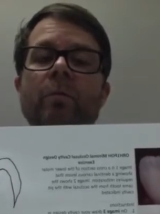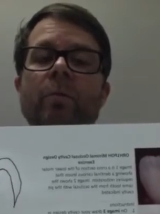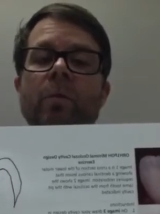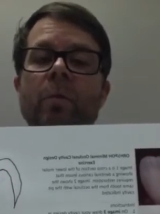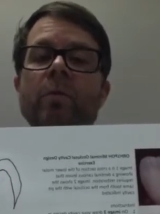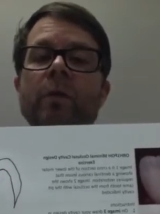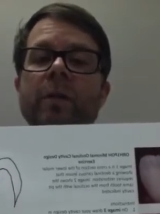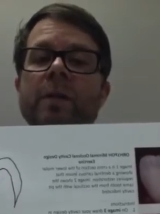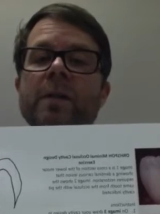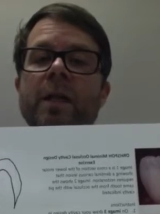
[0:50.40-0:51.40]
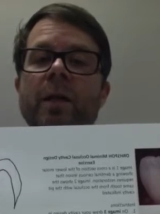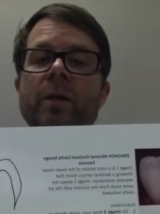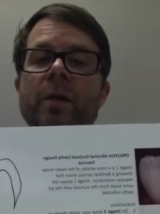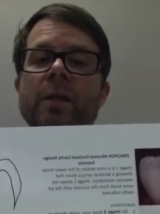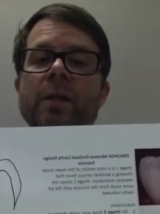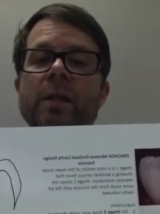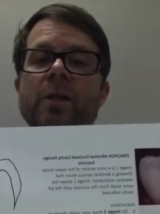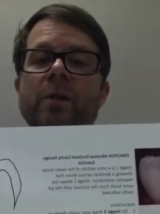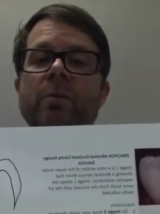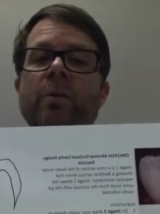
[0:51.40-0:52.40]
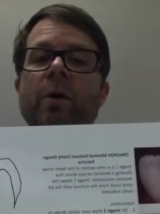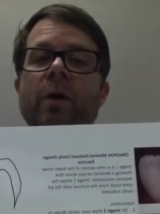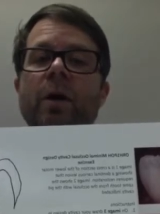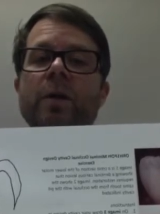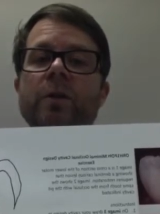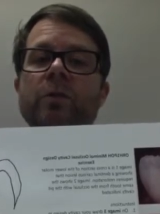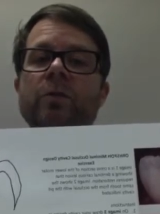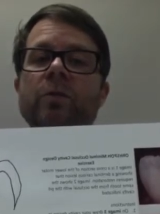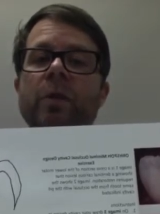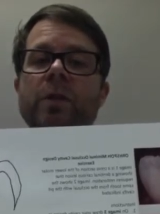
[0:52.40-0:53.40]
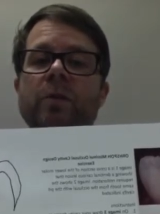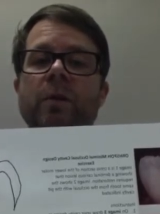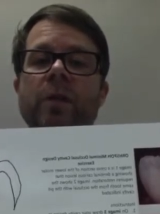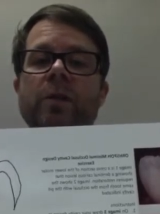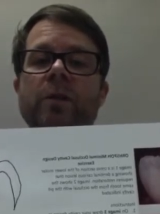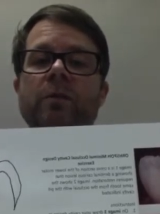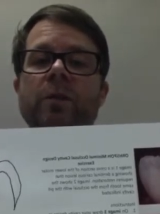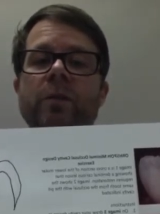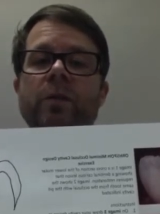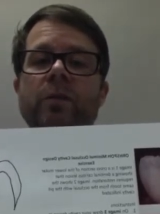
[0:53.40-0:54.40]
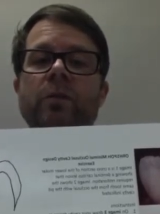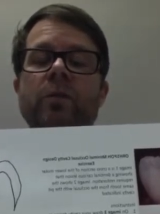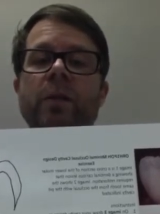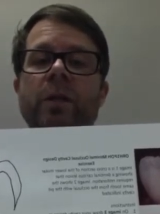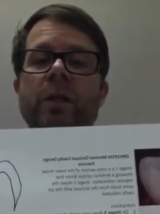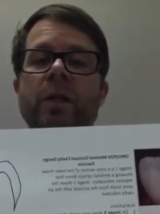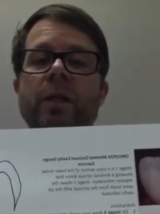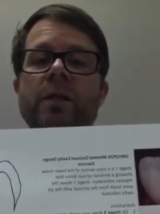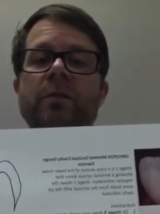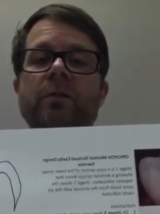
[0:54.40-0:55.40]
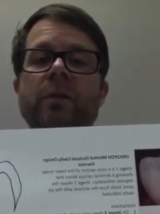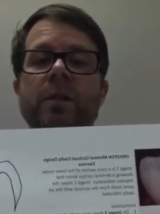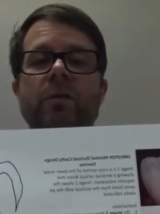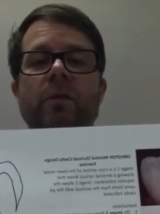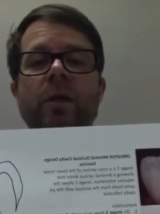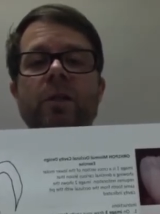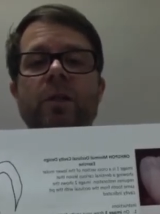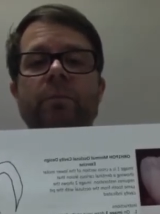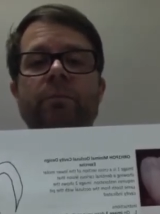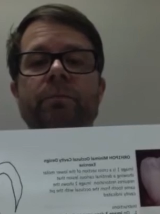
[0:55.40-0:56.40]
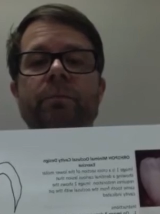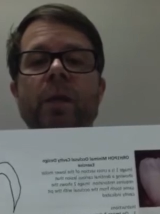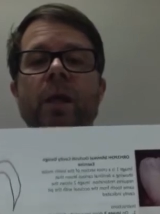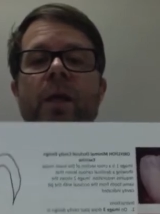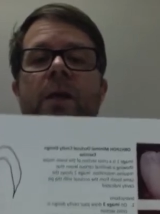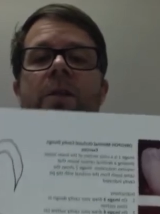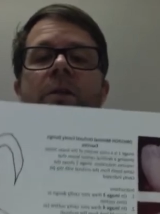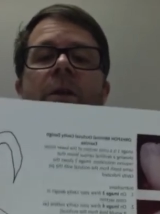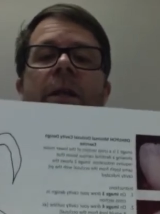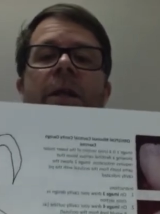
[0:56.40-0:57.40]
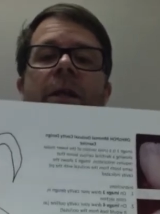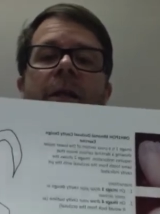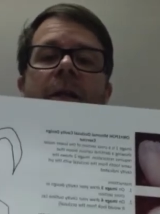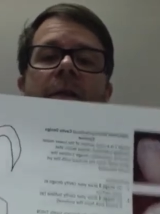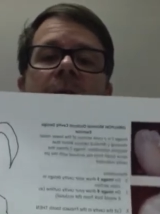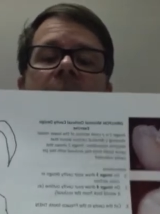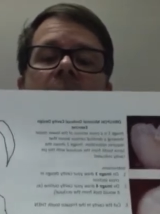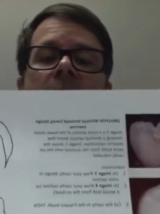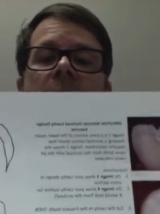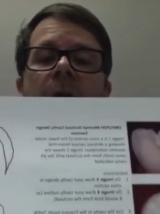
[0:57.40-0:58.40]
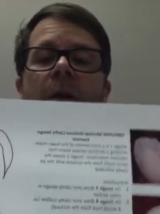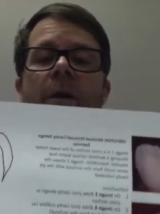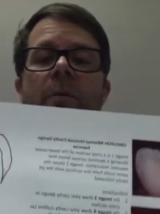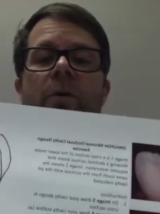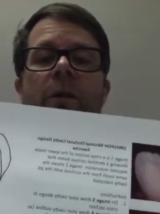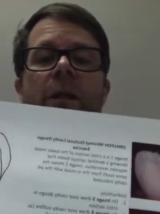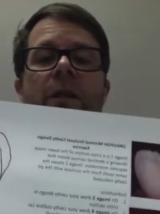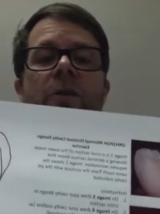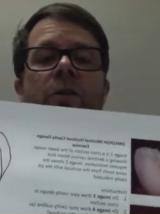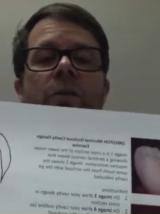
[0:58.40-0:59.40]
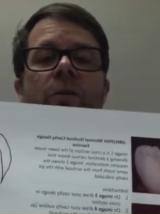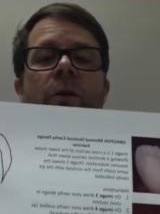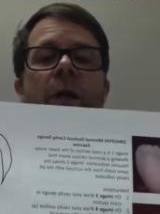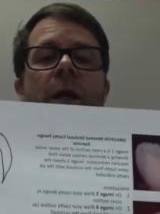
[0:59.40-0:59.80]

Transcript: removing this carious lesion prior to restoration of the tooth with an adhesive restoration. So here in the first diagram you'll need to